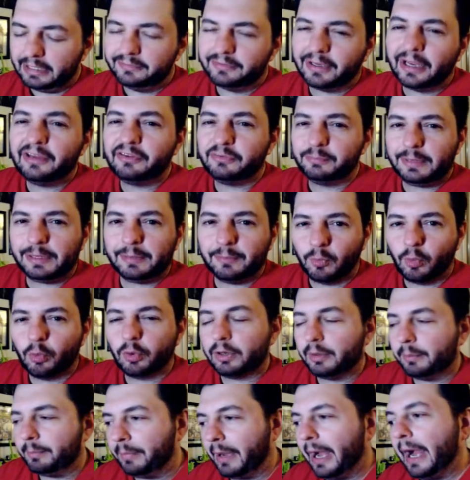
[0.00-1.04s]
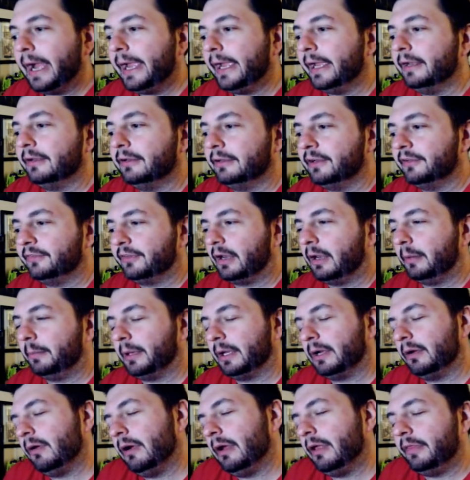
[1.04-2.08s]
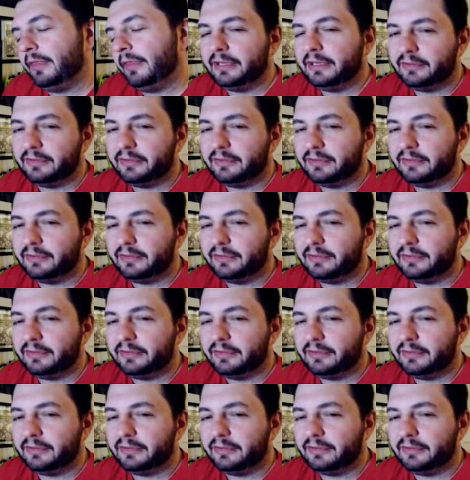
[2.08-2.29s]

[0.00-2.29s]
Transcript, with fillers: entice me more to buy it because then I'd be like,